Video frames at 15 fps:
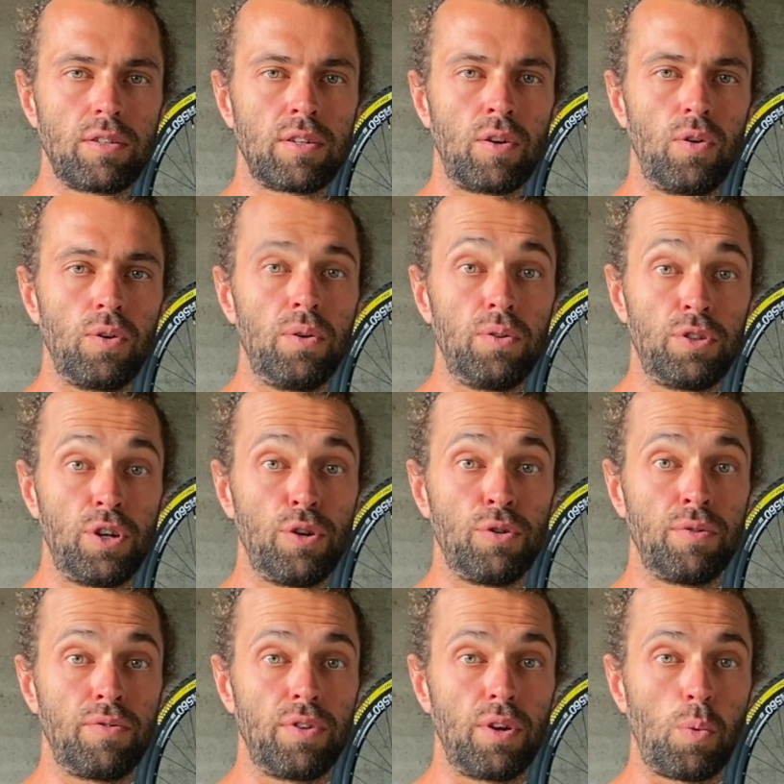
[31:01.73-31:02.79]
coil
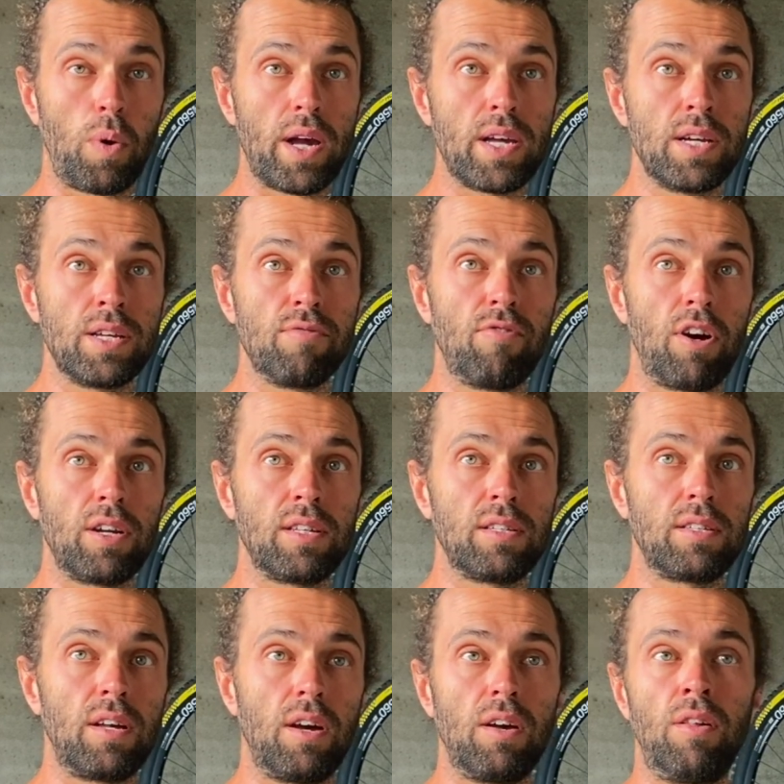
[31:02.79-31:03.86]
tuned for your weight and your riding
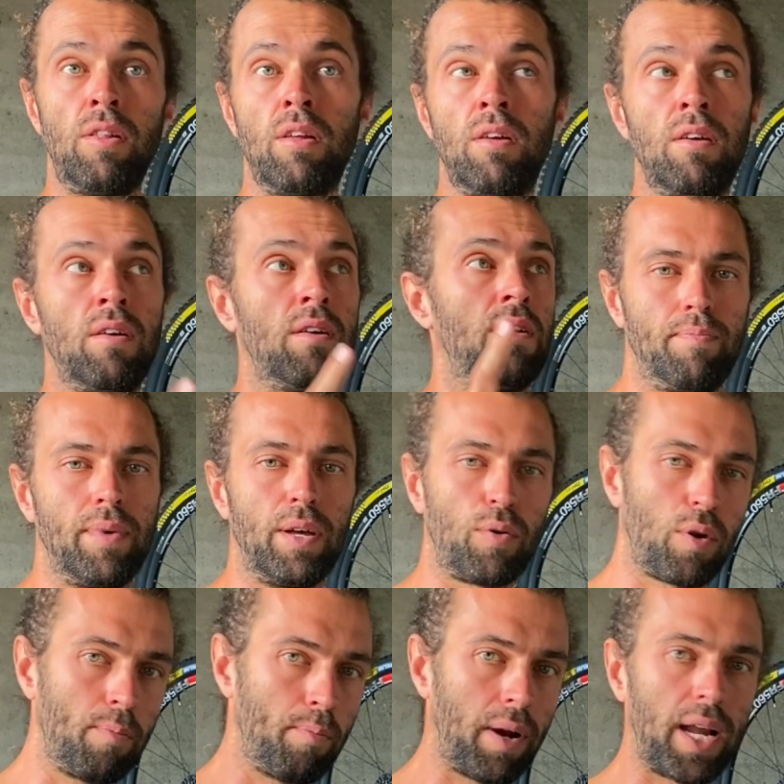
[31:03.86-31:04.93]
style. It'll
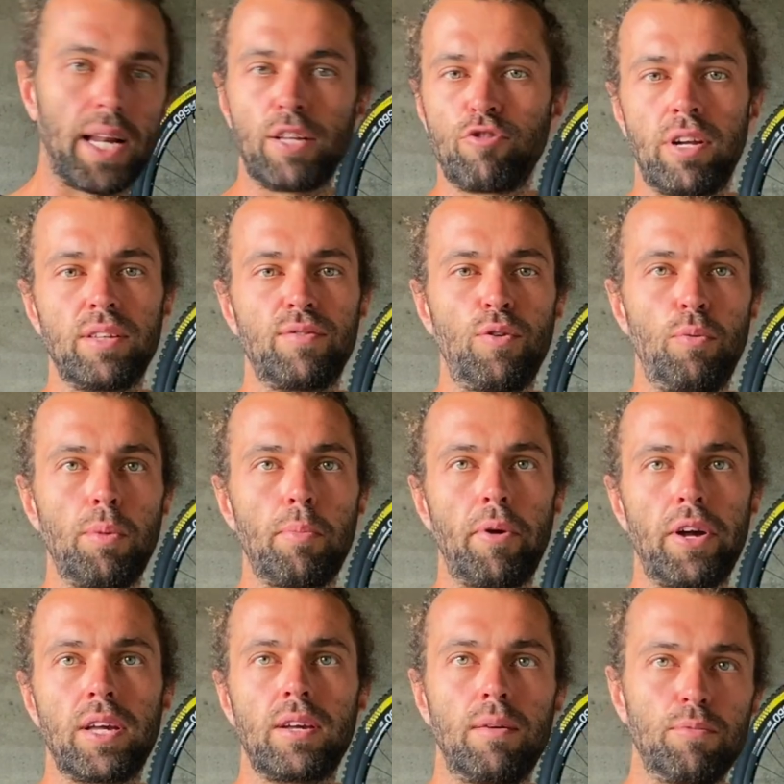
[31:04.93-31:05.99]
completely transform the
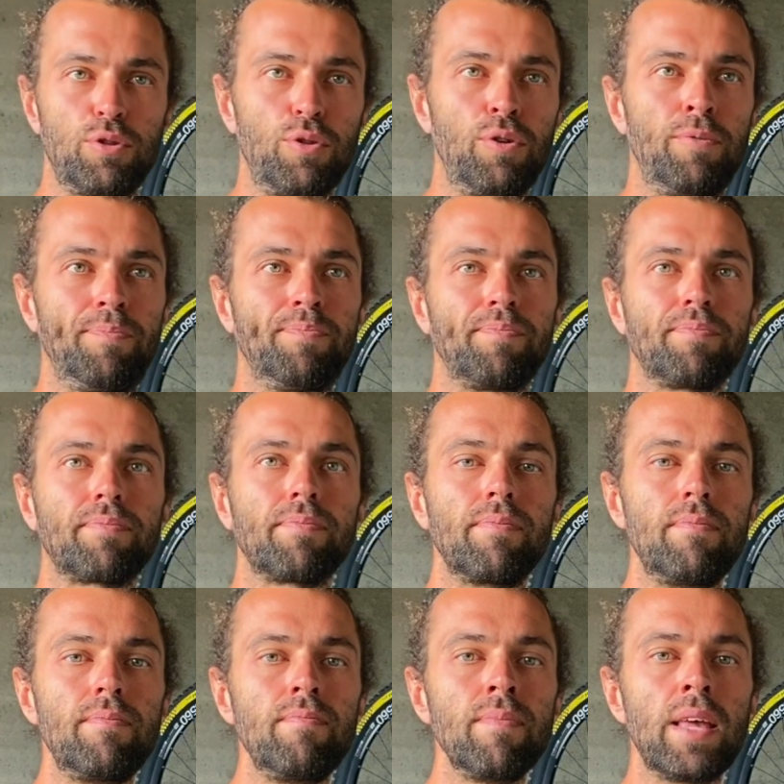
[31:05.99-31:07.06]
bike, I'm sure.
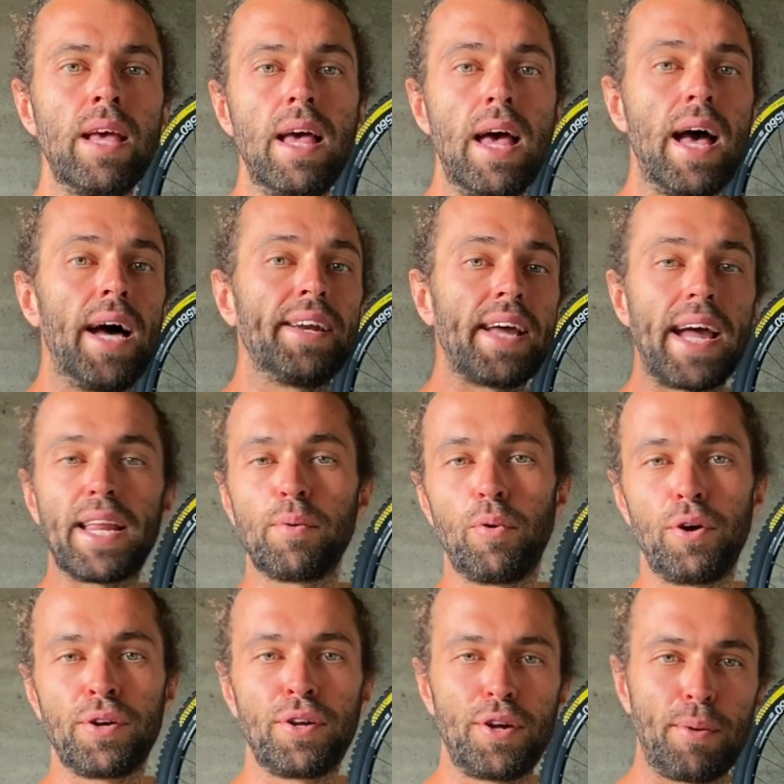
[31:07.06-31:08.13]
And
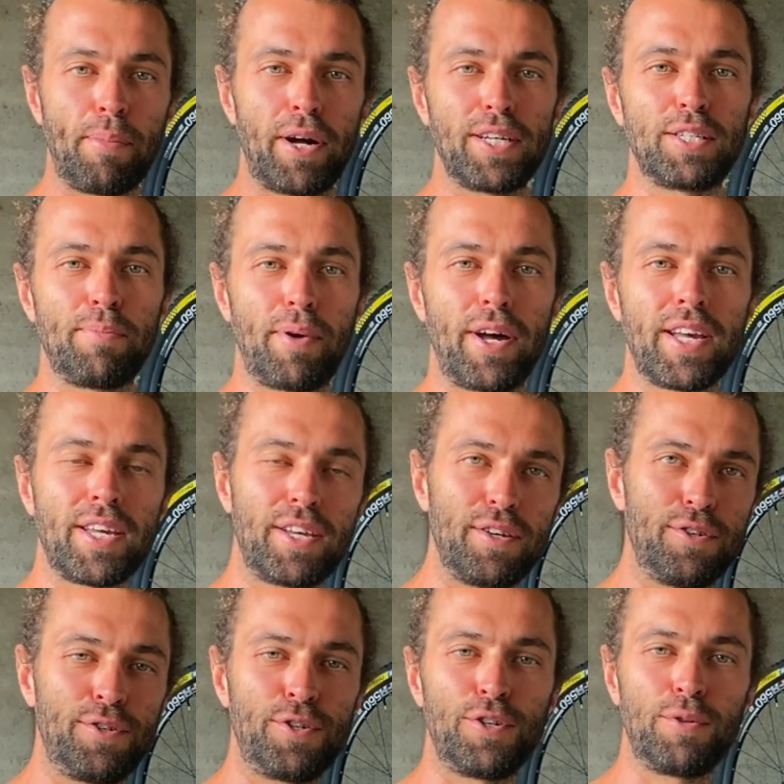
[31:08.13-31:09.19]
anyone who buys a bike, you
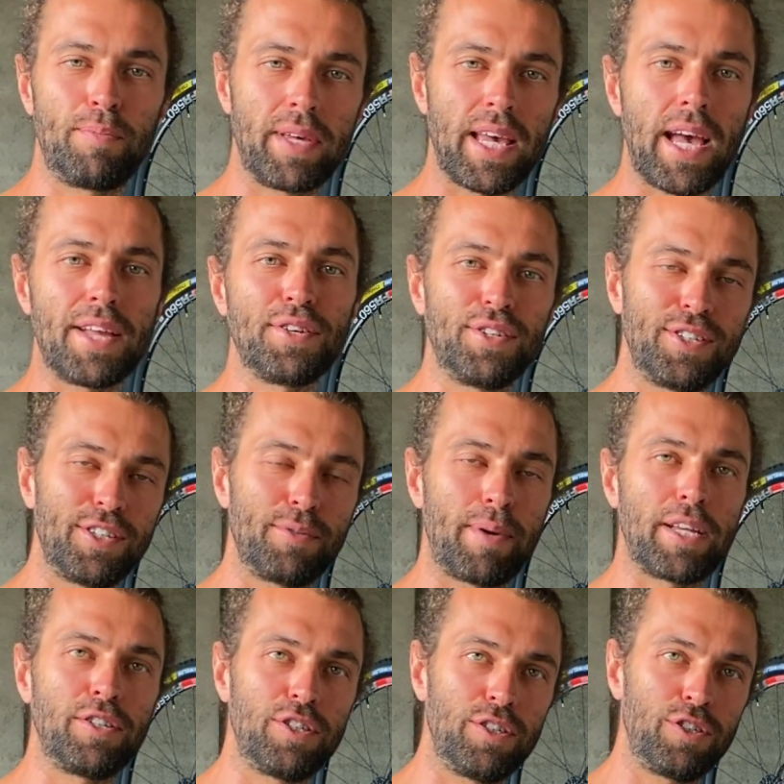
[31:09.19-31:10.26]
should be getting your
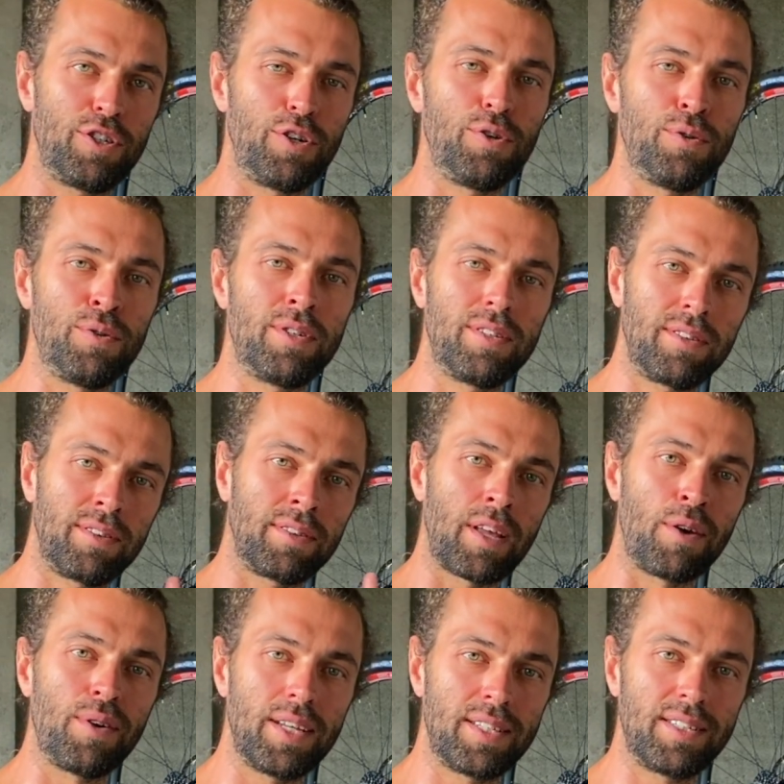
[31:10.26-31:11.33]
suspension tuned.
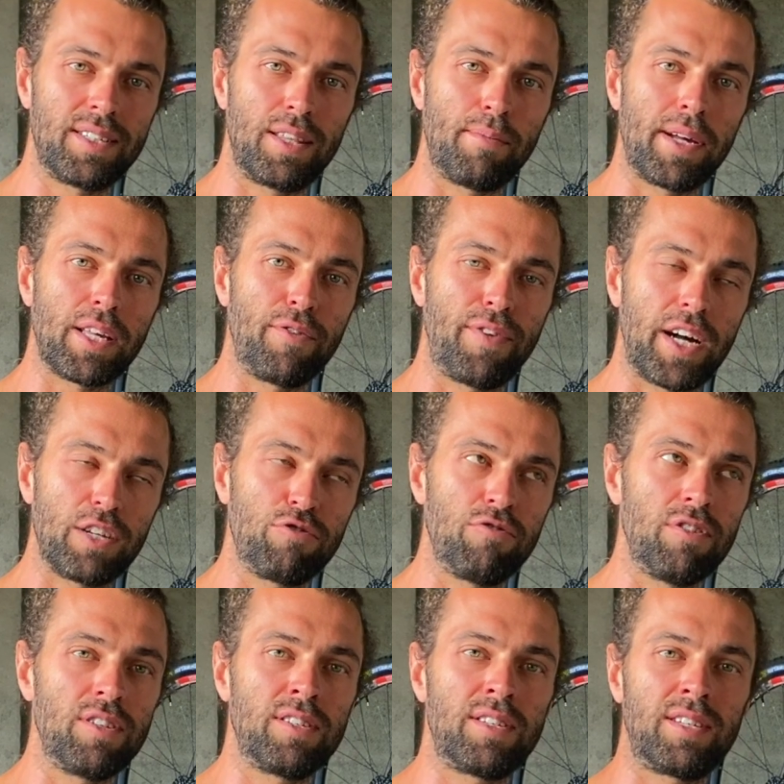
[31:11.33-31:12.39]
Don't listen to the
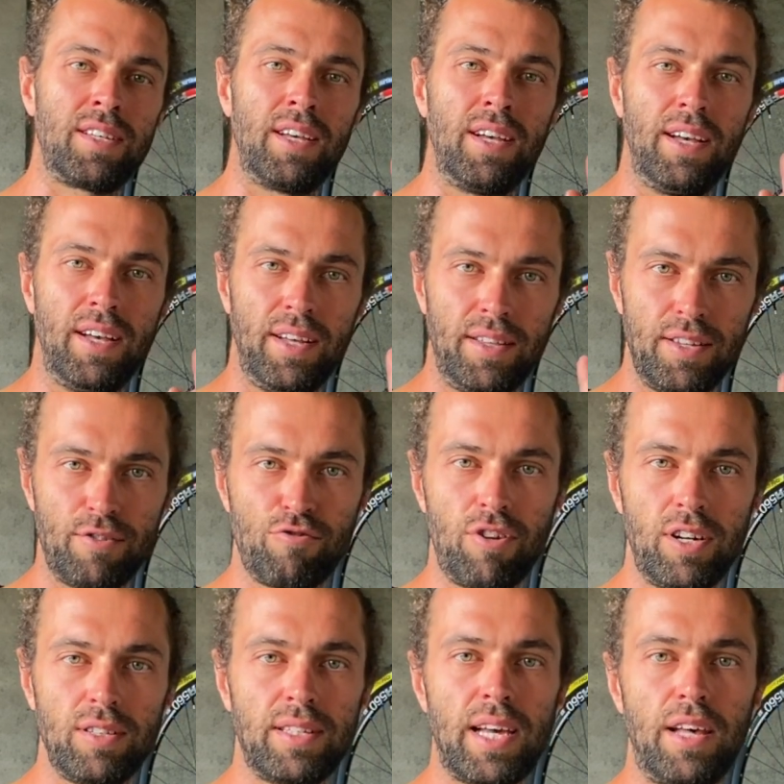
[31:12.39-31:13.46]
manufacturers that try
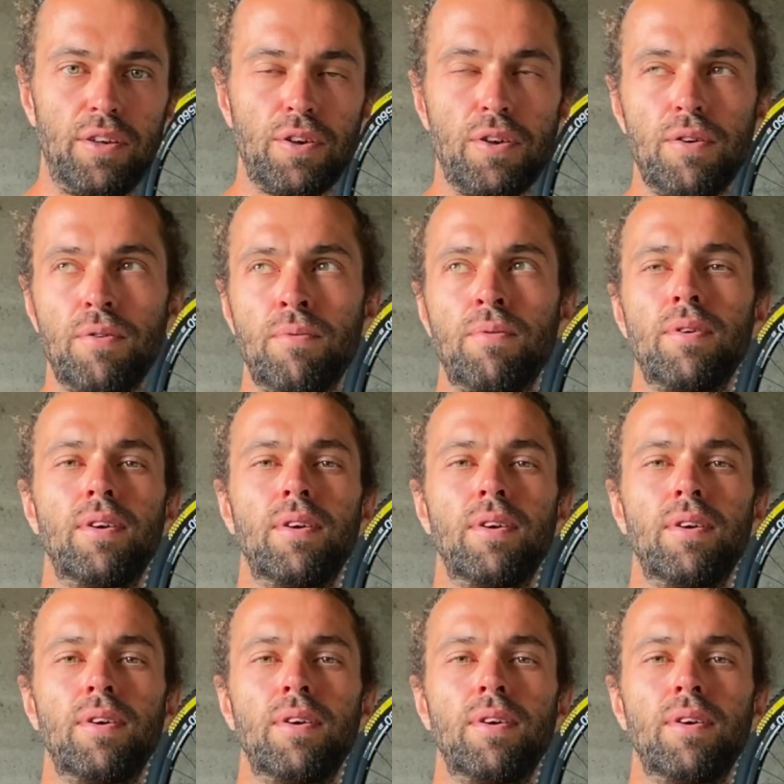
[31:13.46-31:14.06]
and tell you